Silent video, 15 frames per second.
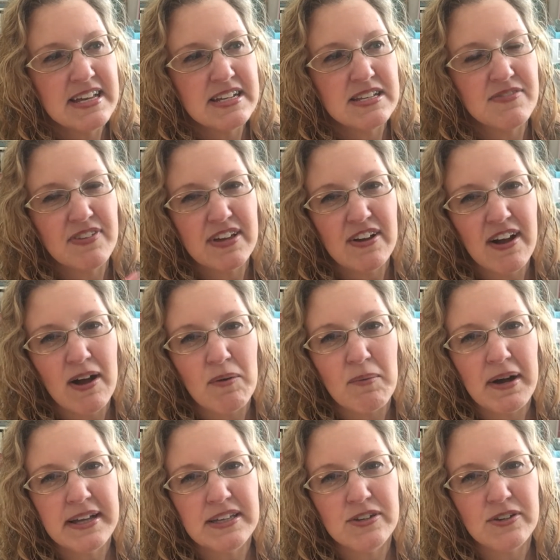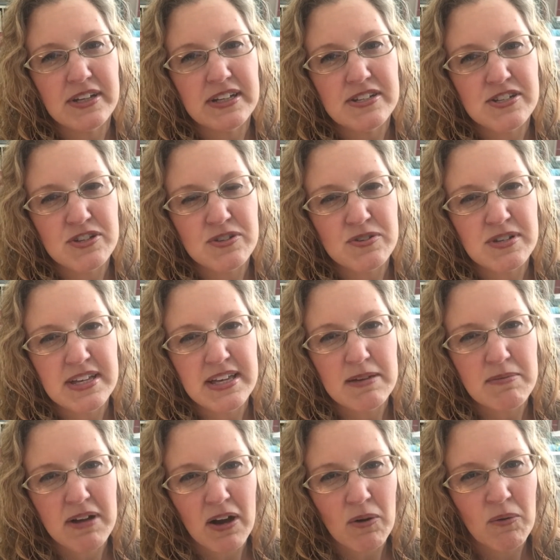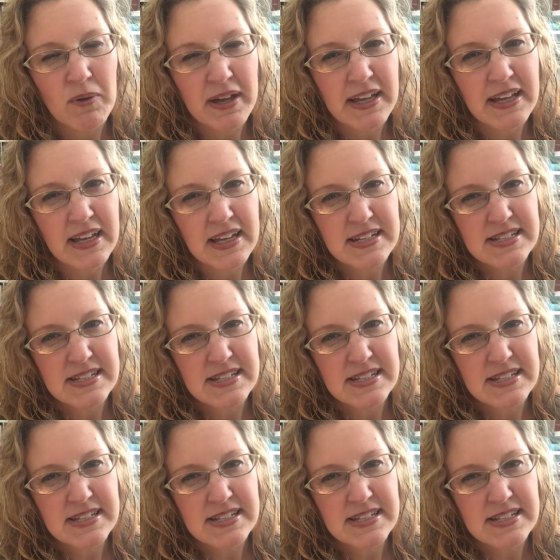to figure out what you can do to keep going and